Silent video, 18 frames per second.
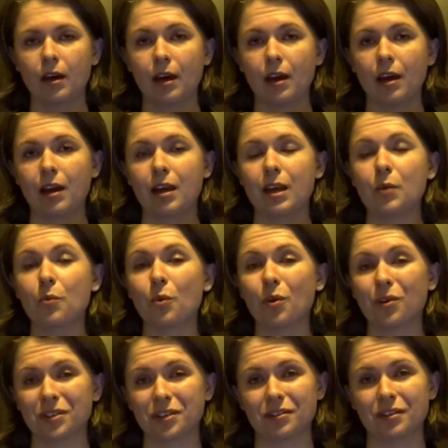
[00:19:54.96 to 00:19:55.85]
He
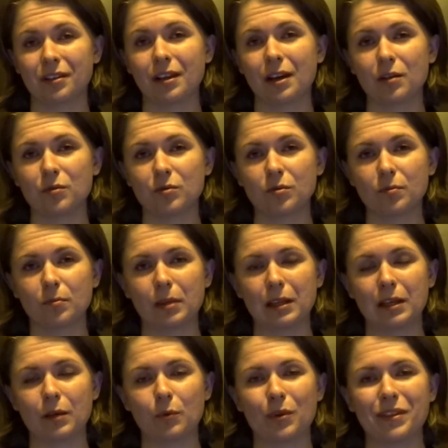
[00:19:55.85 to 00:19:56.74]
was allowed to play
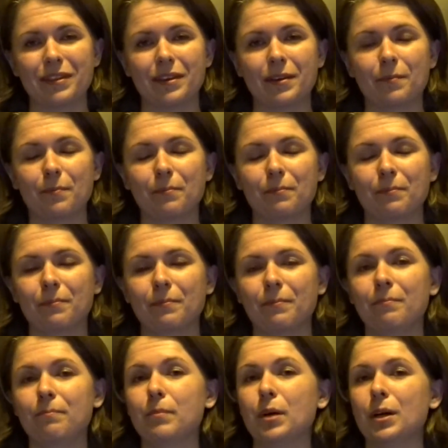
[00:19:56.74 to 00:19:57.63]
with them,
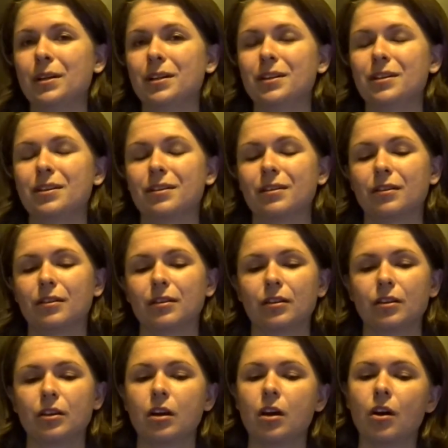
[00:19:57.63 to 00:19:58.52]
but
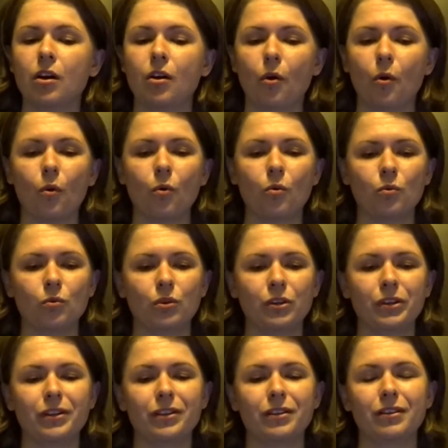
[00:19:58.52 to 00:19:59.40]

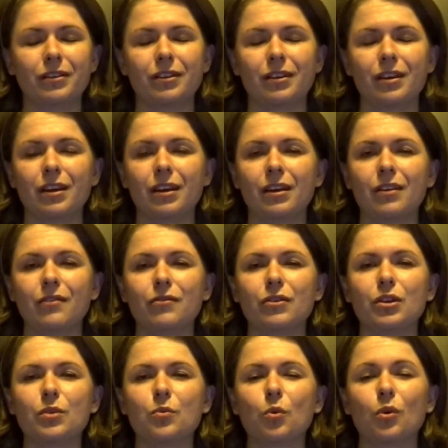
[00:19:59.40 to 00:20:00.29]
only if
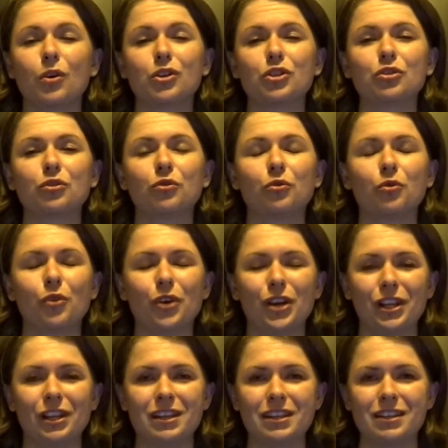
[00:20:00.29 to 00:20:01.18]
he was
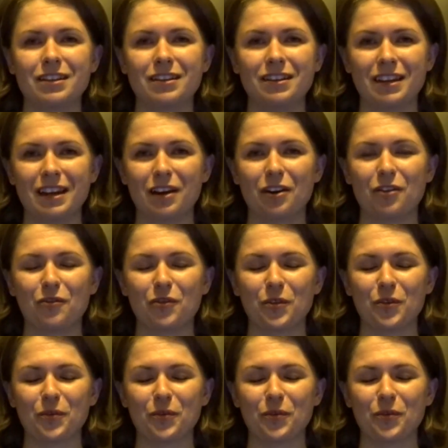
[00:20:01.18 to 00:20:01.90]
really careful.